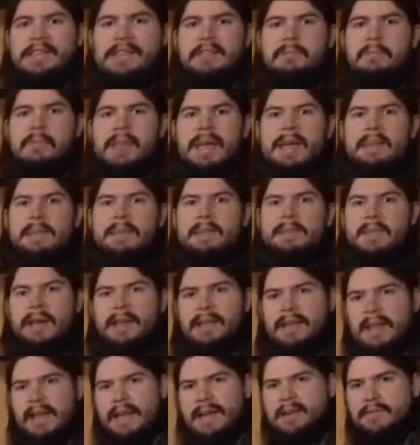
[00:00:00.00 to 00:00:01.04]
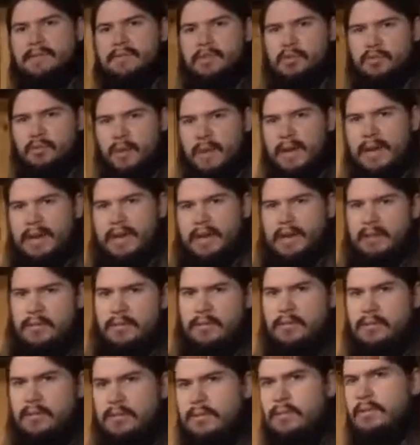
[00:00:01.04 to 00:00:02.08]
may be my lack of training
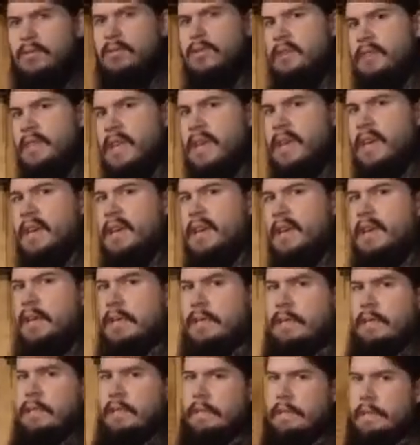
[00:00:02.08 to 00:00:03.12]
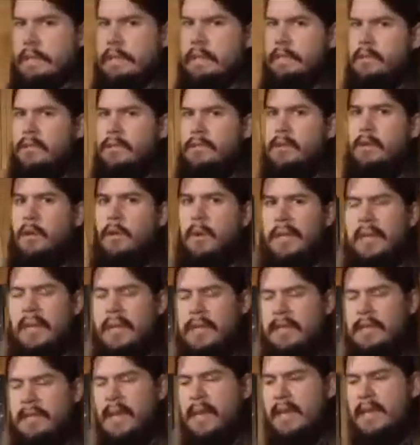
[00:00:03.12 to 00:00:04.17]
kicking in, so
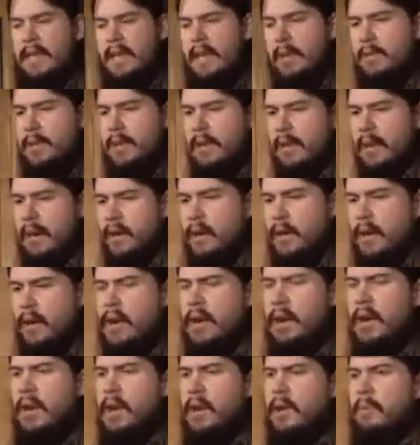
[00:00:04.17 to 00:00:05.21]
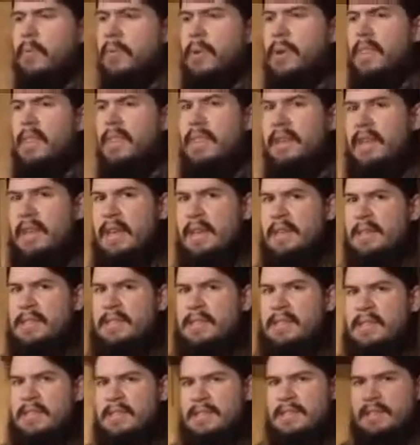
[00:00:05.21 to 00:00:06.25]
again, take that one there. But
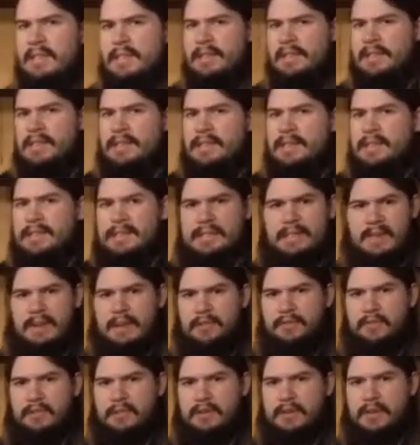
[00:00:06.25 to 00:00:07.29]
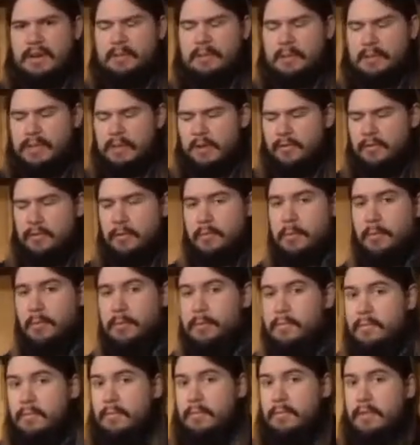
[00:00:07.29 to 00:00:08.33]
this does not feel terribly comfortable.
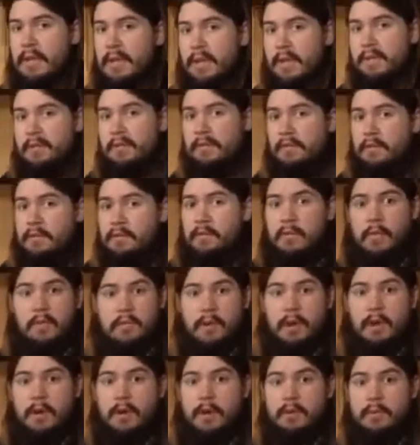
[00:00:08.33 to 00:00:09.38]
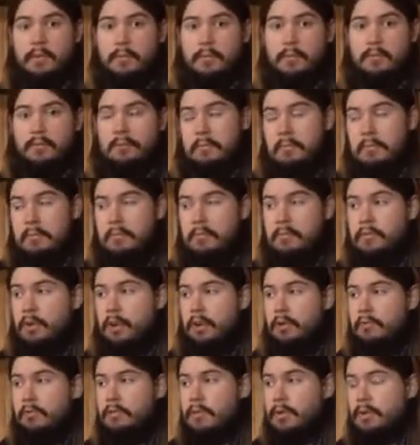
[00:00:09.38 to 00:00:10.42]
This feels very comfortable.
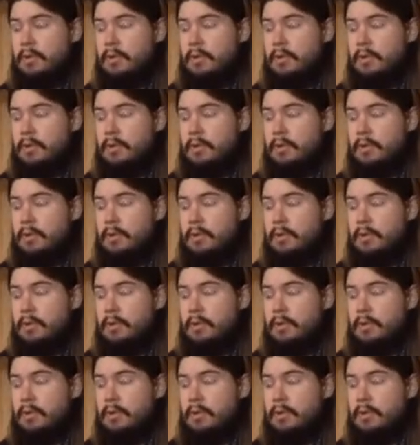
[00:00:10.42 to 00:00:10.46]
So,